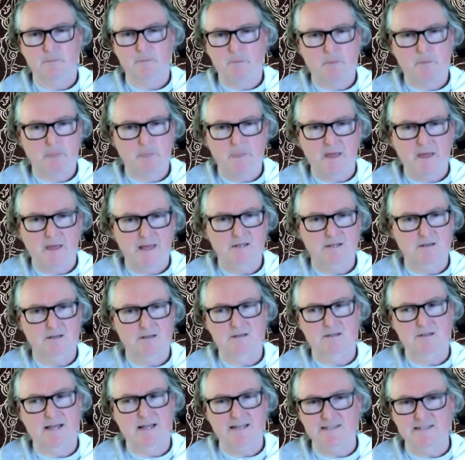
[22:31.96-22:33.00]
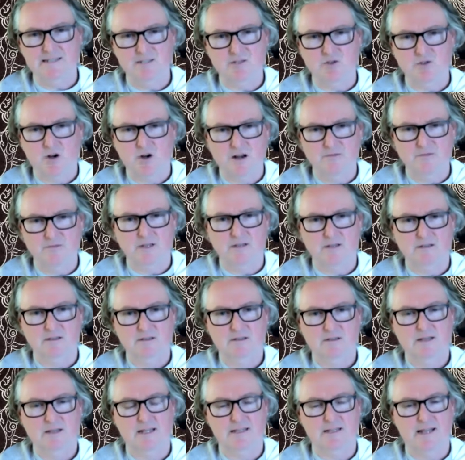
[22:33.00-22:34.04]
that is striving,
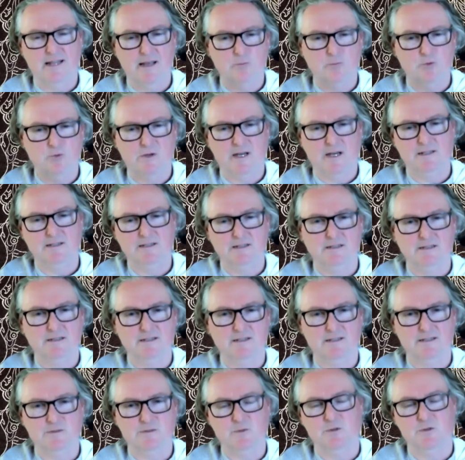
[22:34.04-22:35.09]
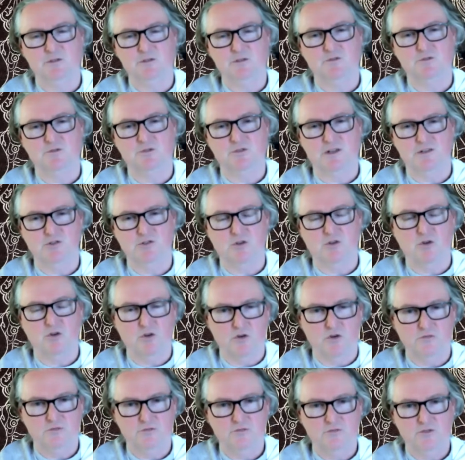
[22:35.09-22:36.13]
and that will cut the experience of true nature
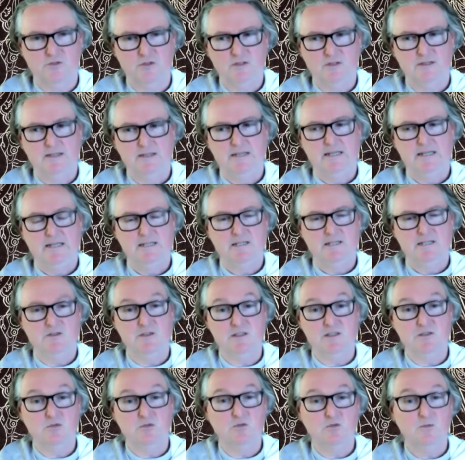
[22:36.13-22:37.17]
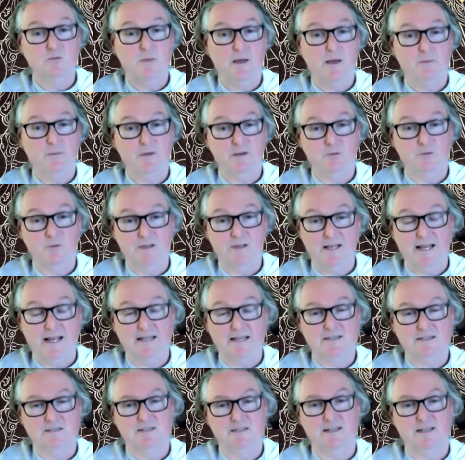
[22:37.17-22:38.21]
off. So this is all about being
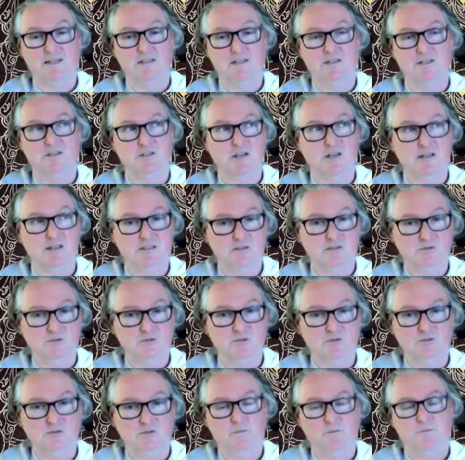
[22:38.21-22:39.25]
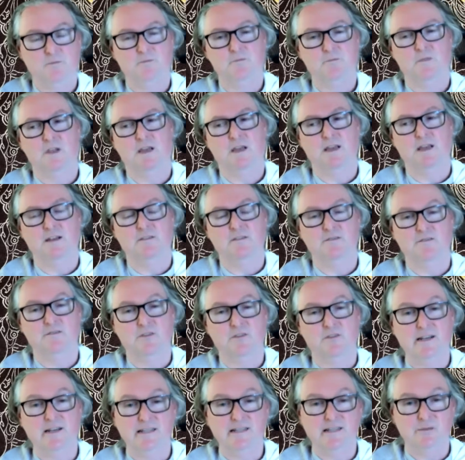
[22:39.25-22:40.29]
relaxed and gentle and
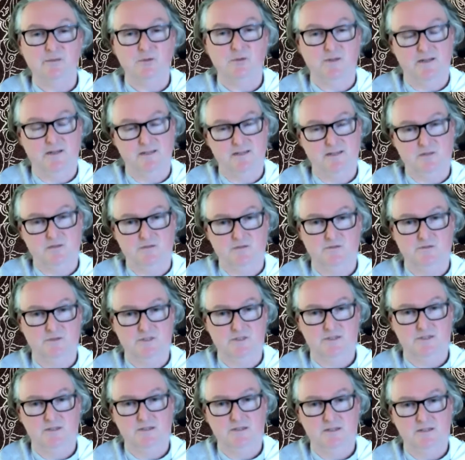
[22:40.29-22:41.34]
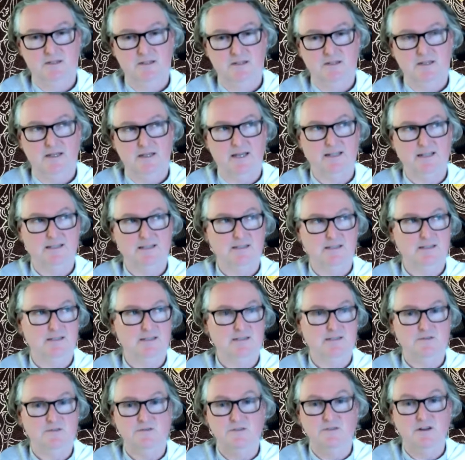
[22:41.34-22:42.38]
friendly with ourselves. And
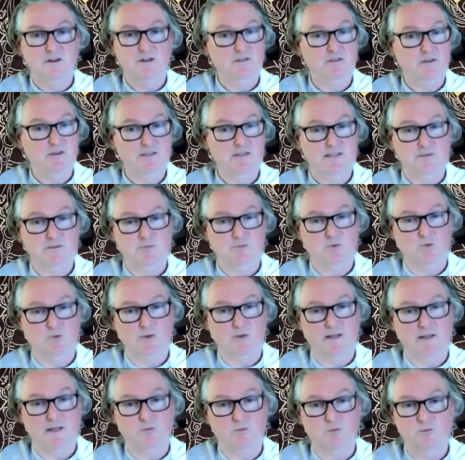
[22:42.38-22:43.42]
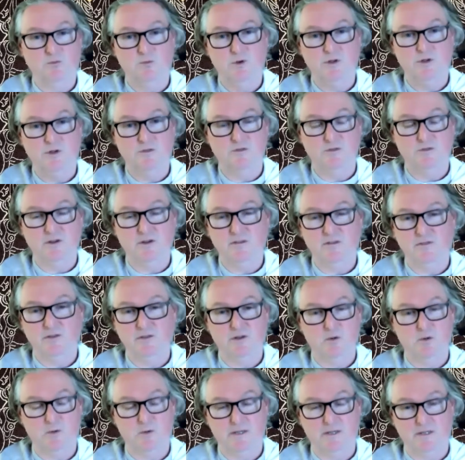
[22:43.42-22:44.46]
it's very, very simple, and it will work very, very
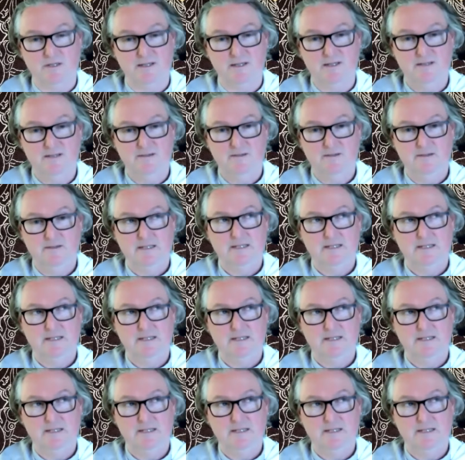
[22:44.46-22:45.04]
quickly.